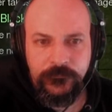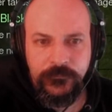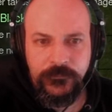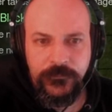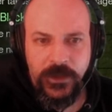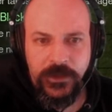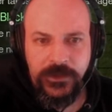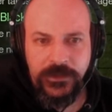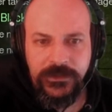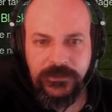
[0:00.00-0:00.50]

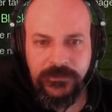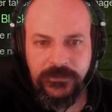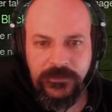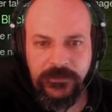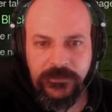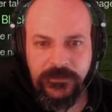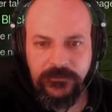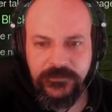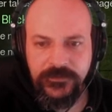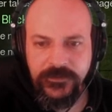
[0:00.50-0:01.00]
It
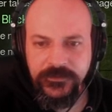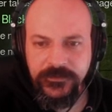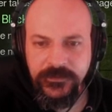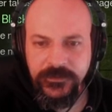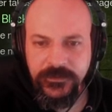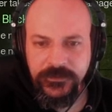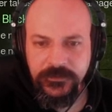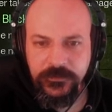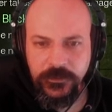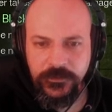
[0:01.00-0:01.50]
gives
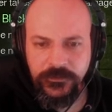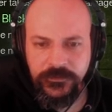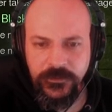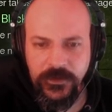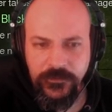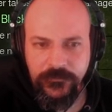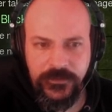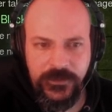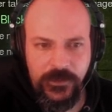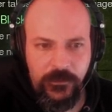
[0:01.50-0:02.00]
disease. What? I
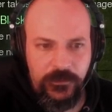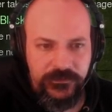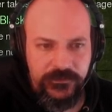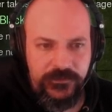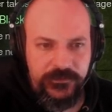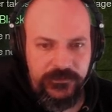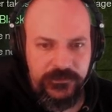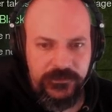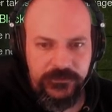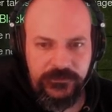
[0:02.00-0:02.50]
forget what
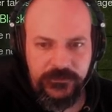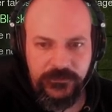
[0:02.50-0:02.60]
disease